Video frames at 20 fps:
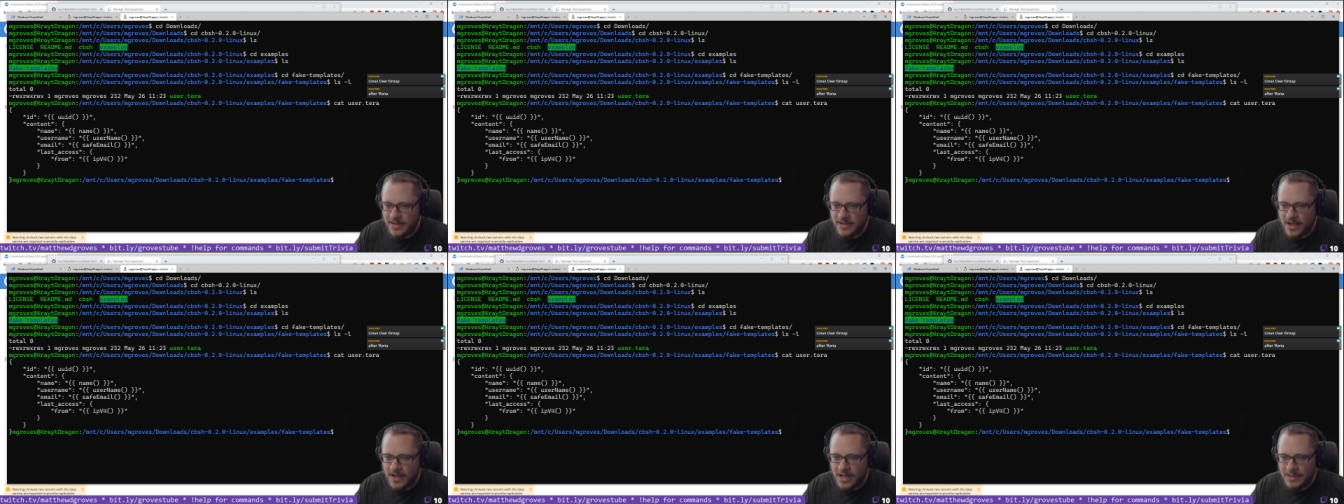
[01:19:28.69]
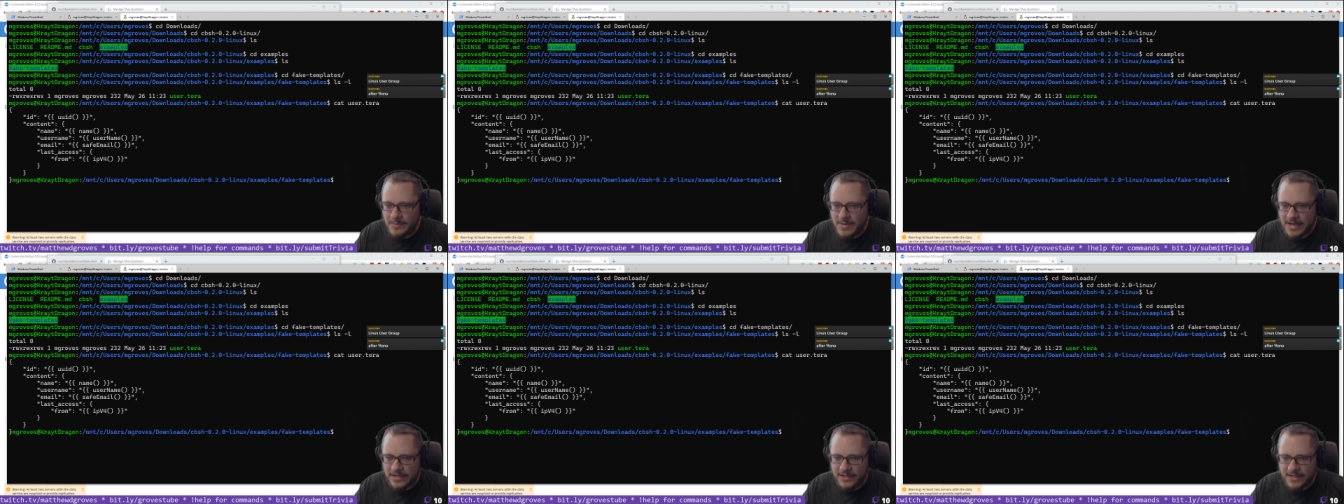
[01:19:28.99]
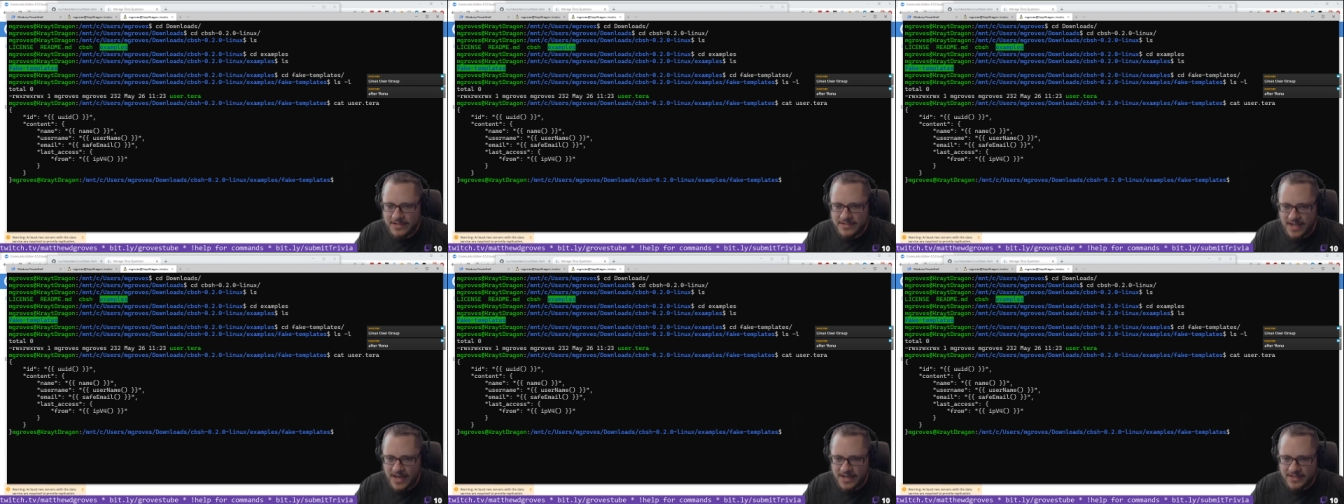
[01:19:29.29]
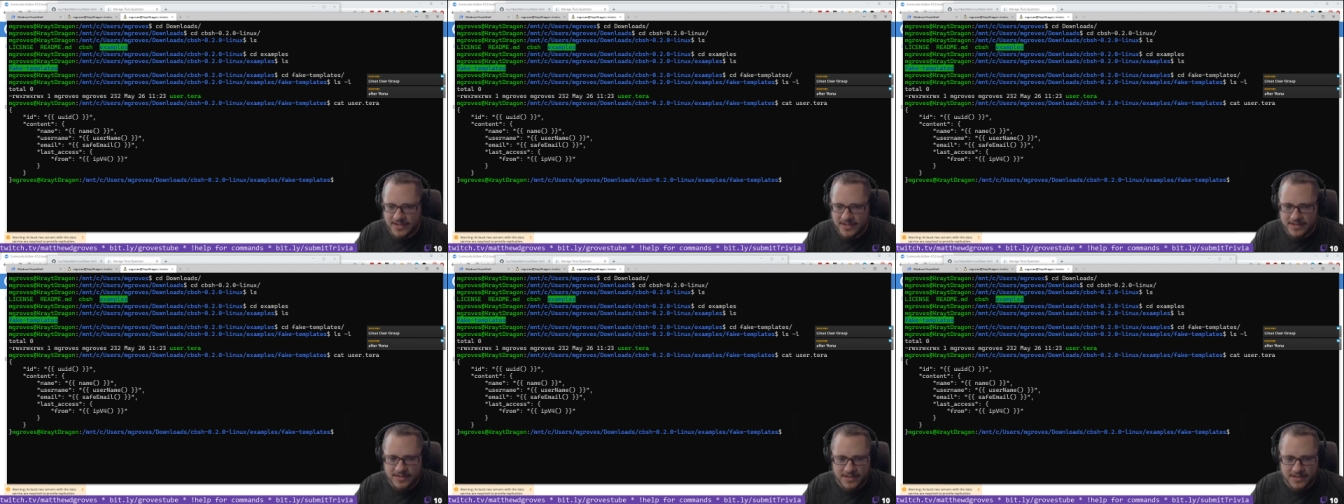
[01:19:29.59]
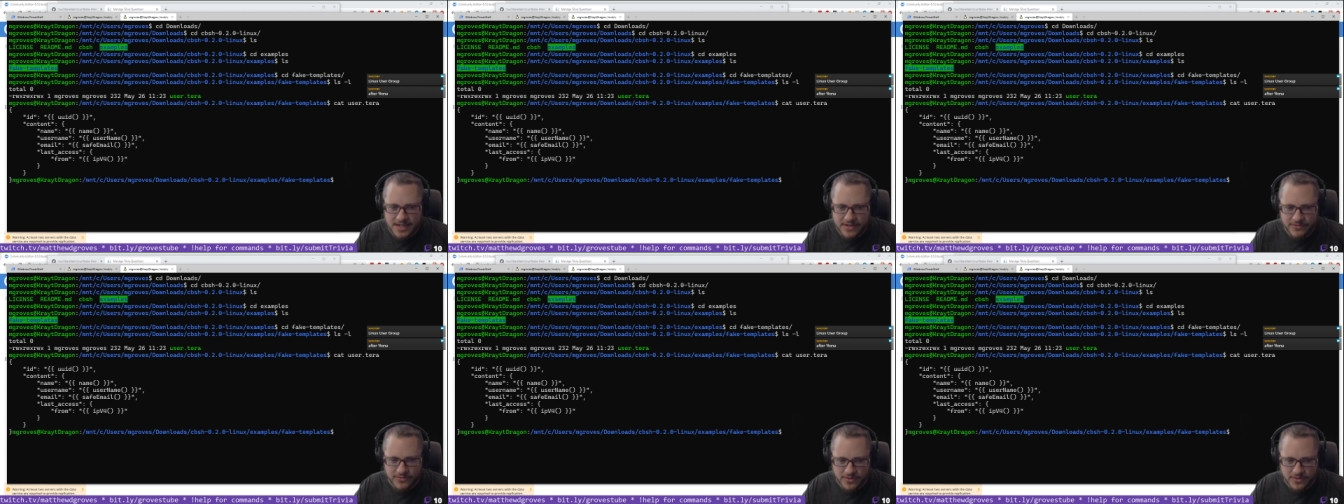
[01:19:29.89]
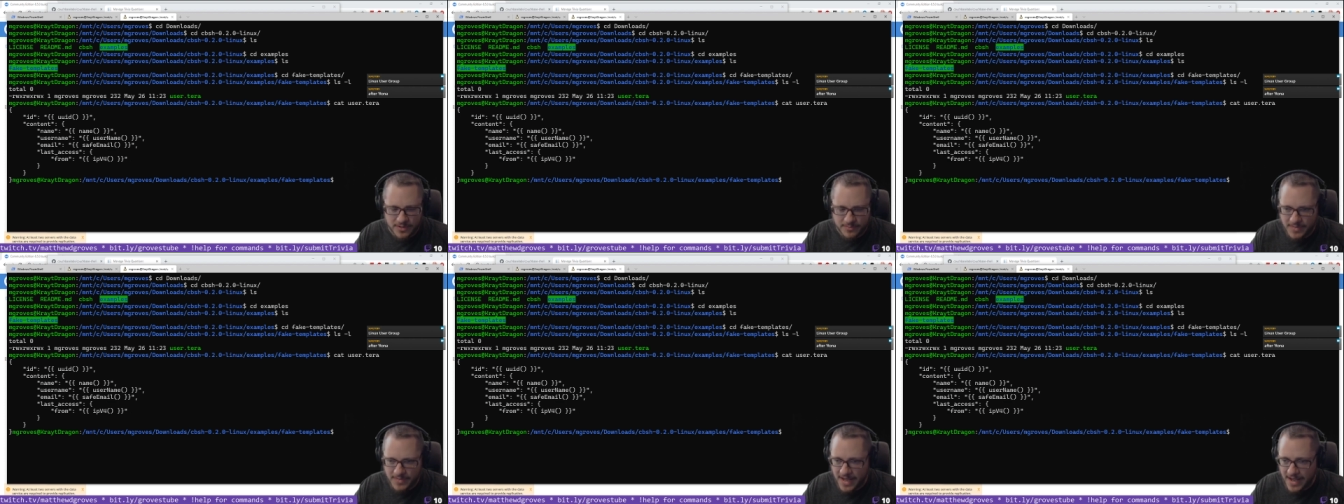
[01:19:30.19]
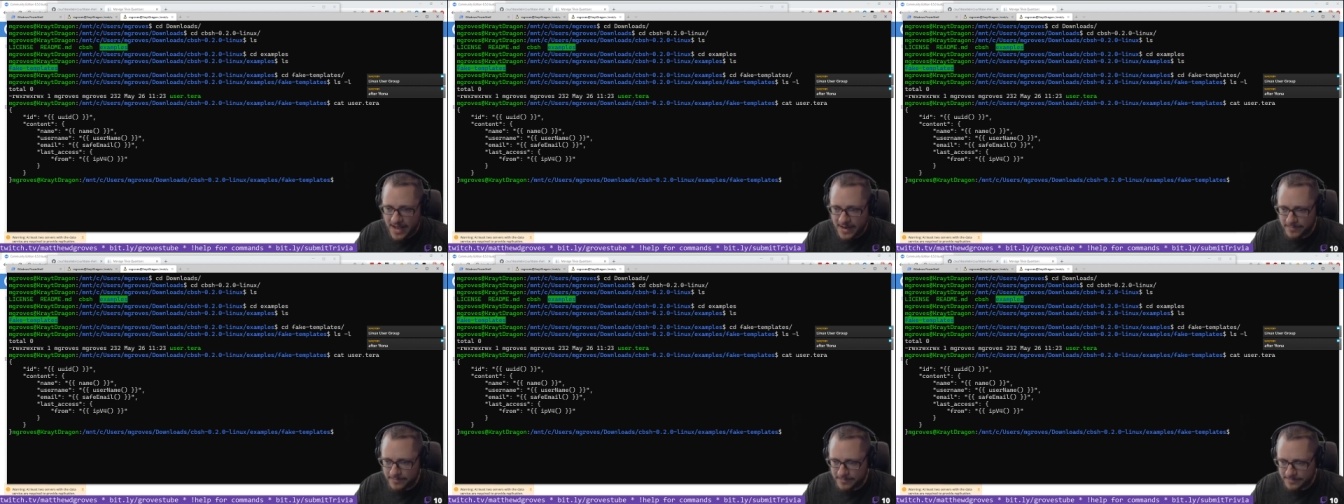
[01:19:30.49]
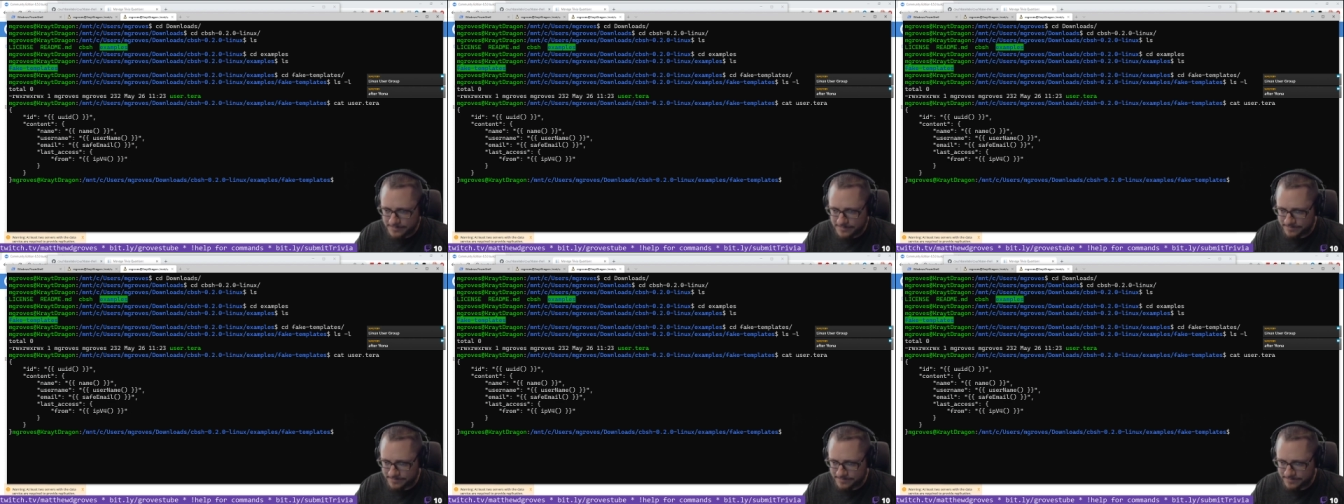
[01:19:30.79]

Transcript: automatically tainted and evil and bad